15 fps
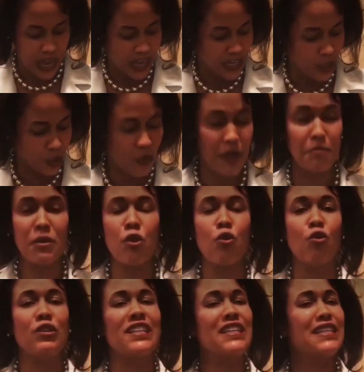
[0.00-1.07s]
And lo and
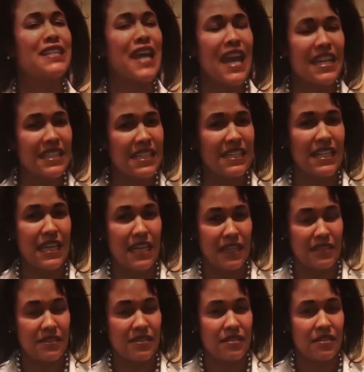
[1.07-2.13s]
behold, in 90
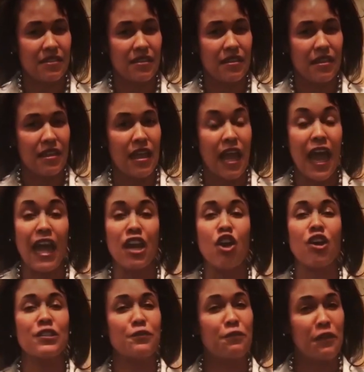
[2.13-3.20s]
days, I
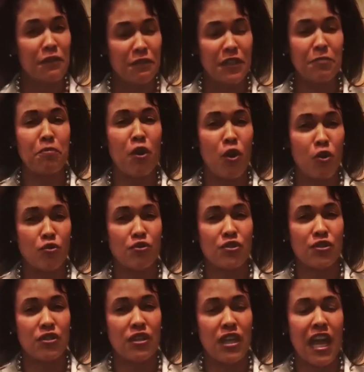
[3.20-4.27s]
lost 50
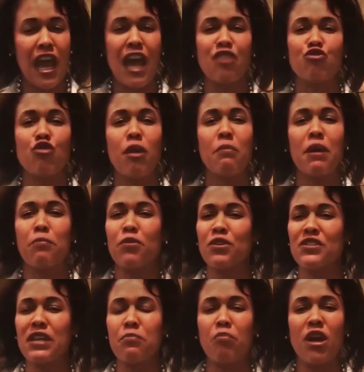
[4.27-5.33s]
pounds. I dropped my
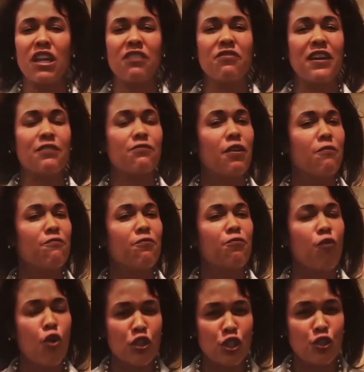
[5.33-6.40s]
percent body fat from
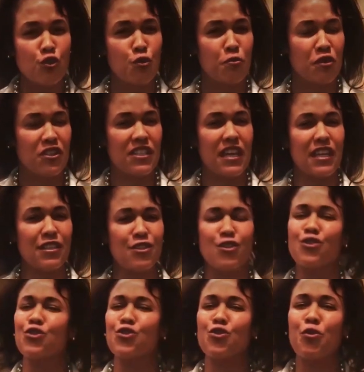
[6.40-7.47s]

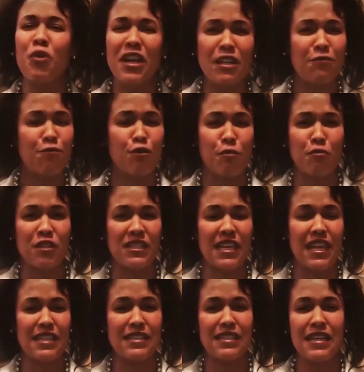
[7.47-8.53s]
42% to
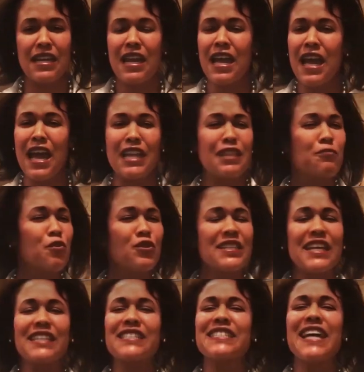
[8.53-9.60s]
24%. And the most
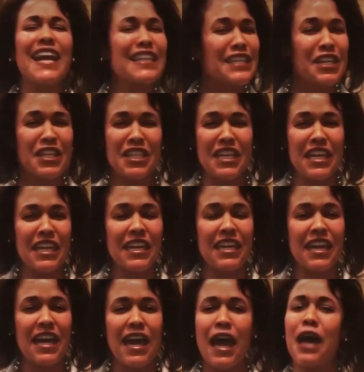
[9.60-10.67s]
exciting thing,
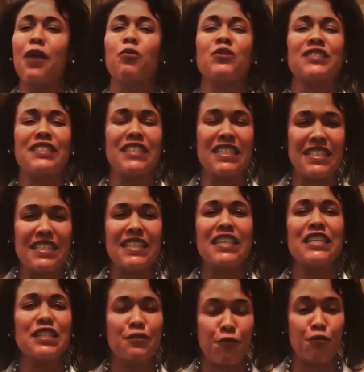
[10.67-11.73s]
I was
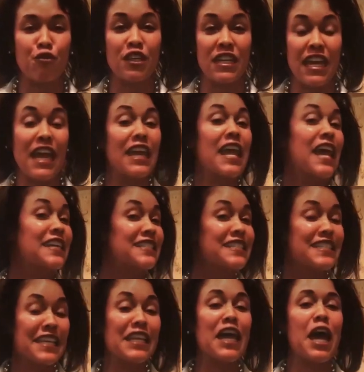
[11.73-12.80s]
disease free and I
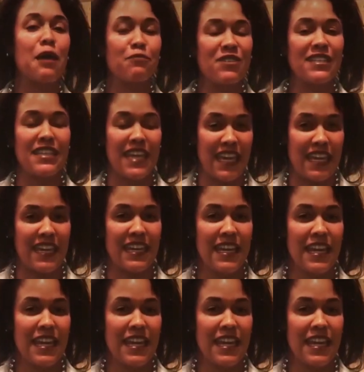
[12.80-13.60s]
still am today.